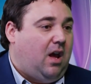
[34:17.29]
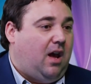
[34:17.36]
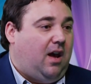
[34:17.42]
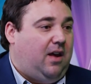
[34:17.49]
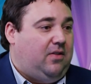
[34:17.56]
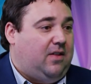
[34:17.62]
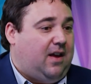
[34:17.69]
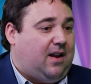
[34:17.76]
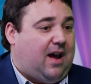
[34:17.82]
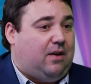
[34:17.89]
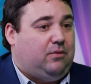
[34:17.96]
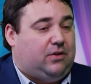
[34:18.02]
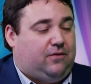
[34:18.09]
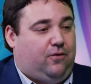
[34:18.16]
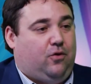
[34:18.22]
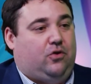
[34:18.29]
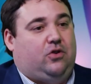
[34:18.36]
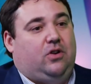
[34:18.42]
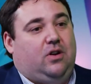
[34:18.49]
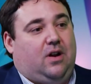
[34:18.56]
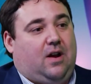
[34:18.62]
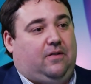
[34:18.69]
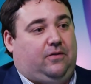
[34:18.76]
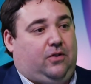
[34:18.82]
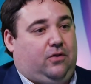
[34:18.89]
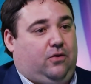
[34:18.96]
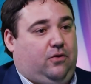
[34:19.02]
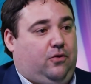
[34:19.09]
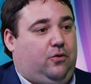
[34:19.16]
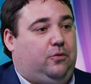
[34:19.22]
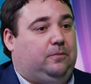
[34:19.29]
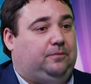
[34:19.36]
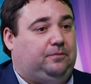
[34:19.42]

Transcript: And then I was fortunate enough to